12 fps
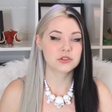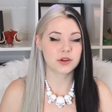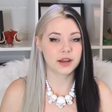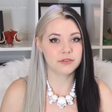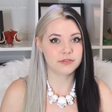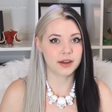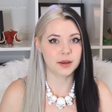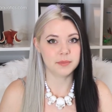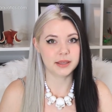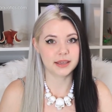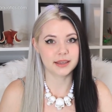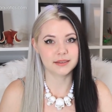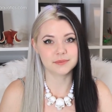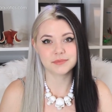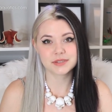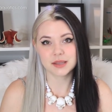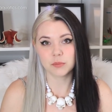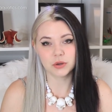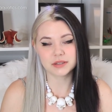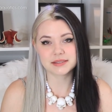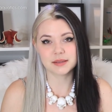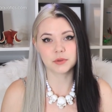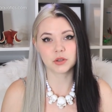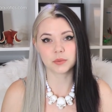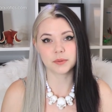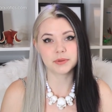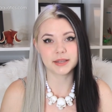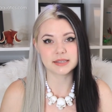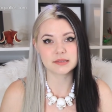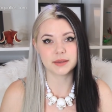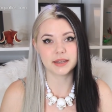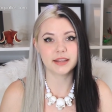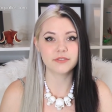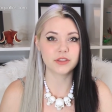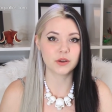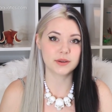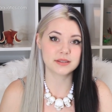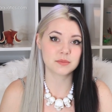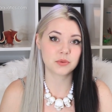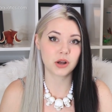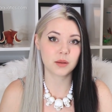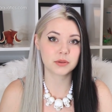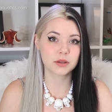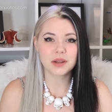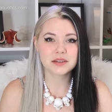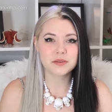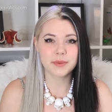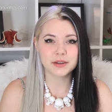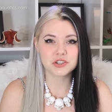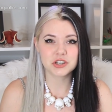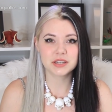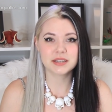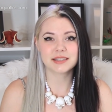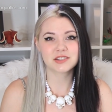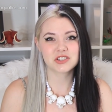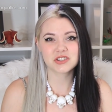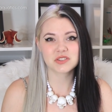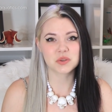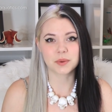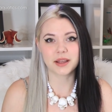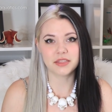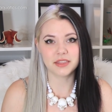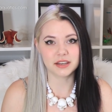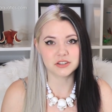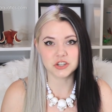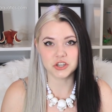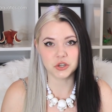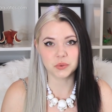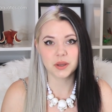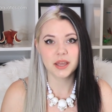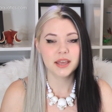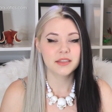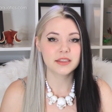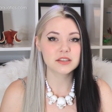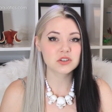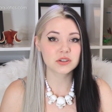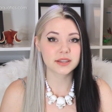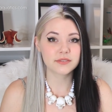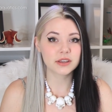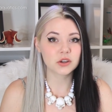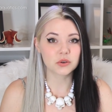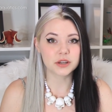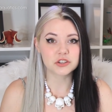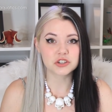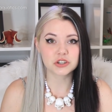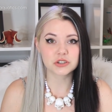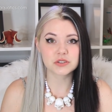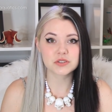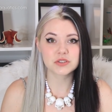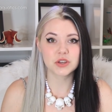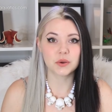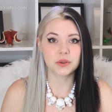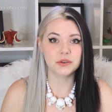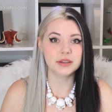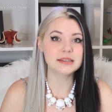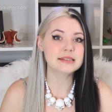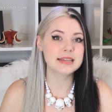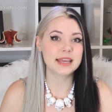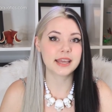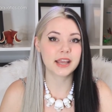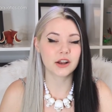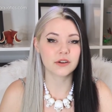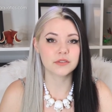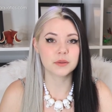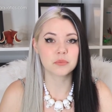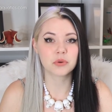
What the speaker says: trying to find me a somewhat similar replacement if there is a problem. Not to mention, it's just the right thing to do. These are living creatures, so you need to take care of them